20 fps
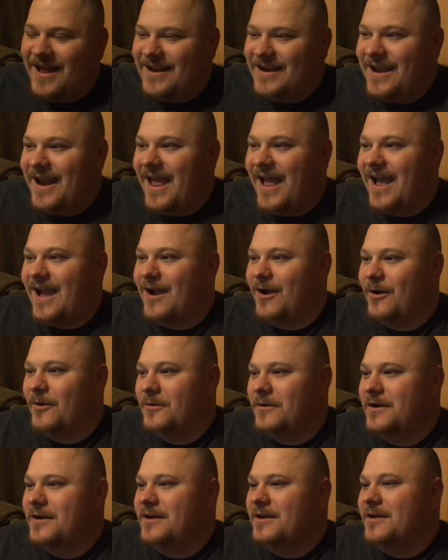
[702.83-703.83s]
Now,
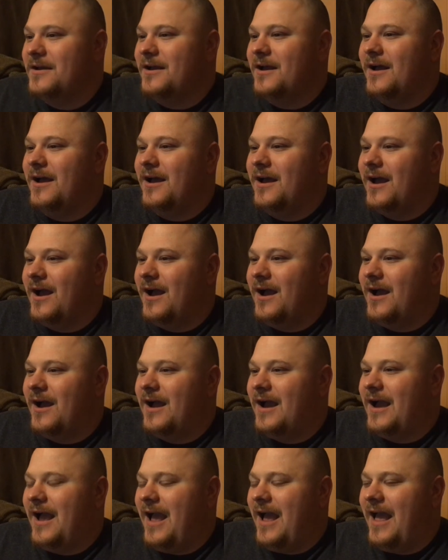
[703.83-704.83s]

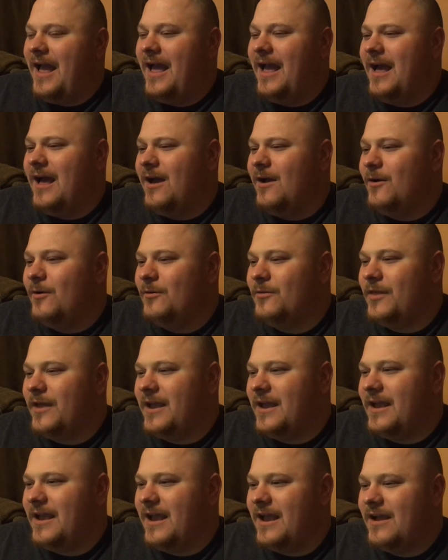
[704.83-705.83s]
how
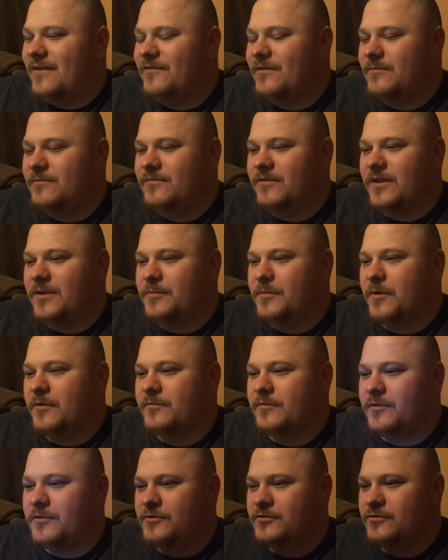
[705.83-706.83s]
they have him flip
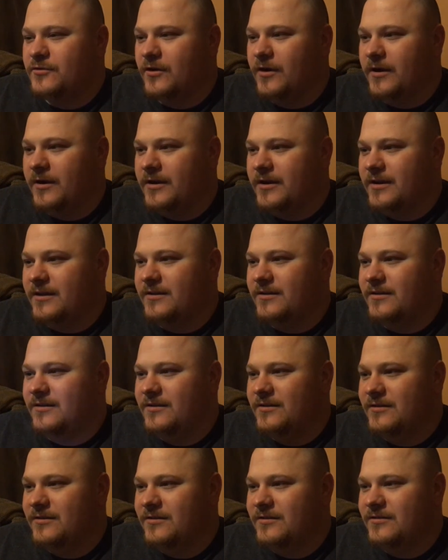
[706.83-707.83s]
over the truck
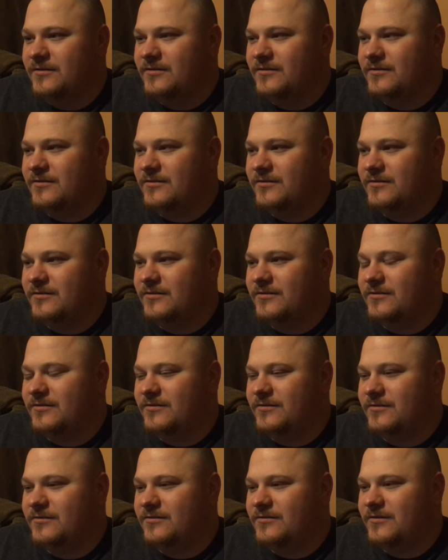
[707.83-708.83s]

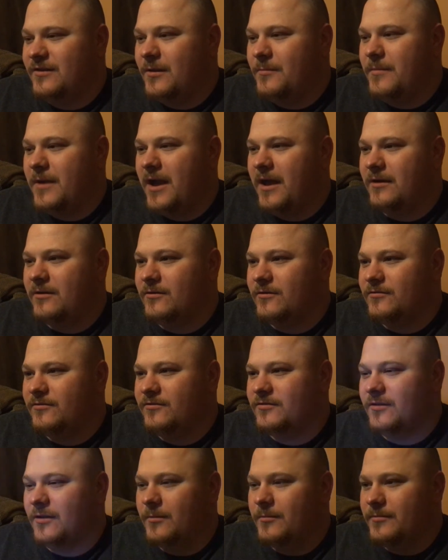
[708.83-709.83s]
is a matter of
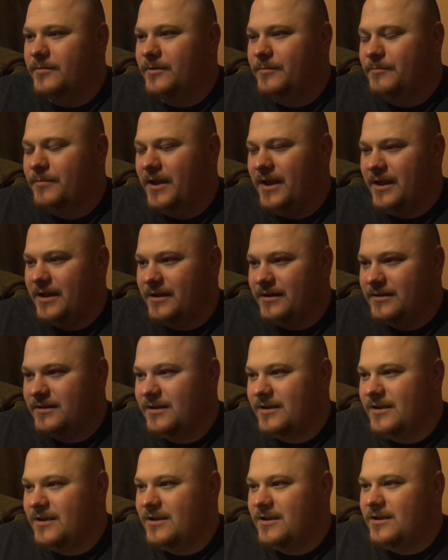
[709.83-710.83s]
some debate,
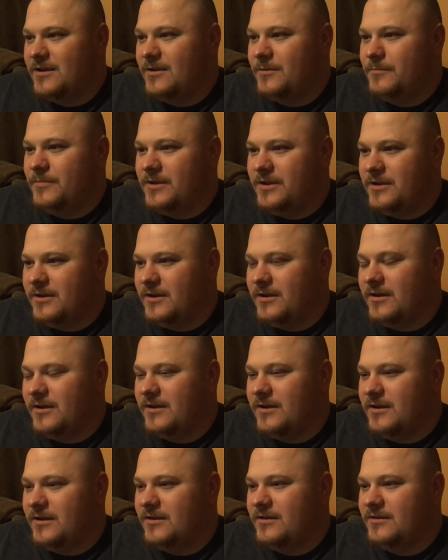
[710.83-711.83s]

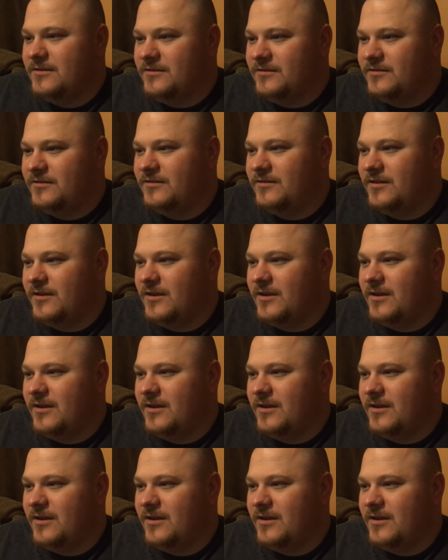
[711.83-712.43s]
because,